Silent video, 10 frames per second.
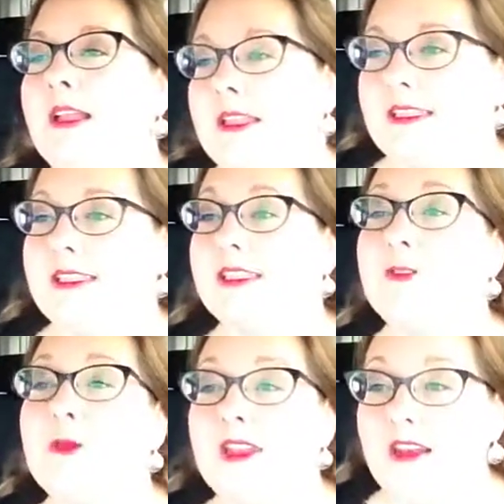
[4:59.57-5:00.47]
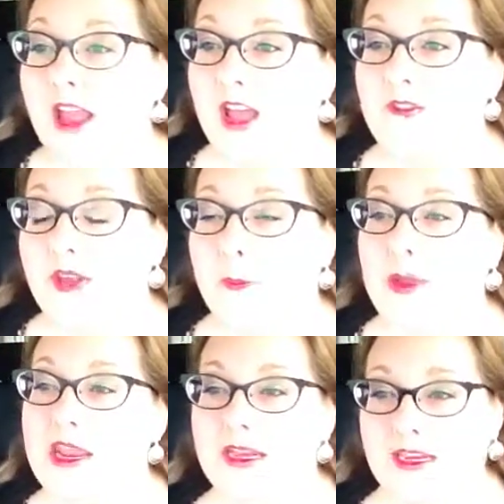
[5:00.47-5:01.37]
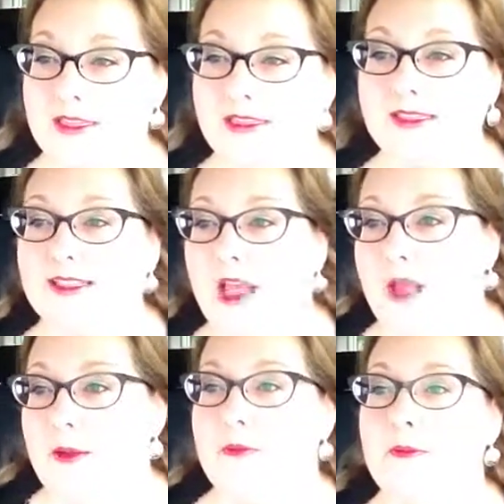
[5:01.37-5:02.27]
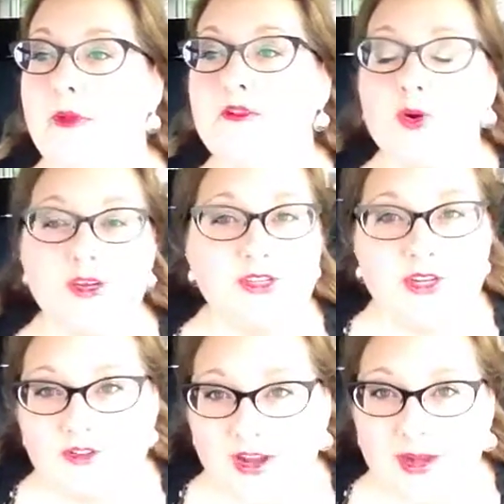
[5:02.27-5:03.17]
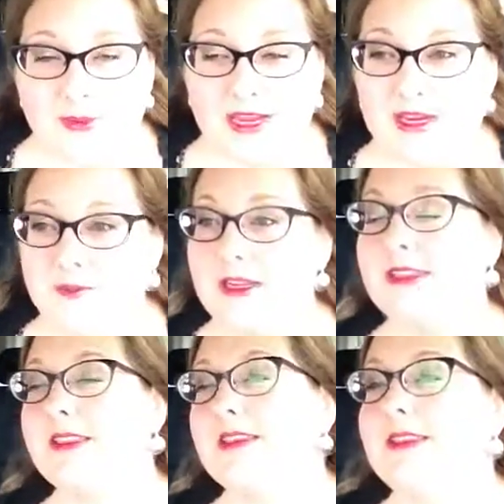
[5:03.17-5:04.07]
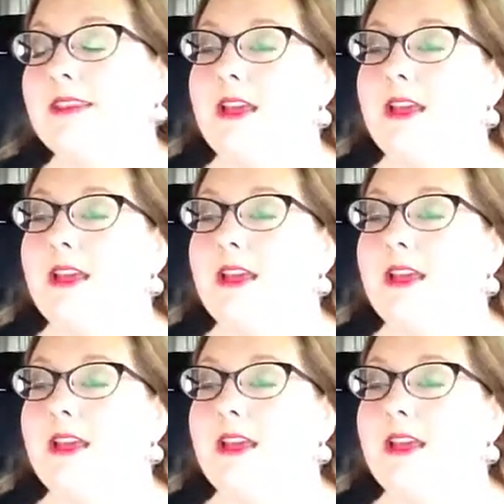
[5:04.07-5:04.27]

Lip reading: Let's see, speaking of opinion, opinions. Of course, you can write opinion pieces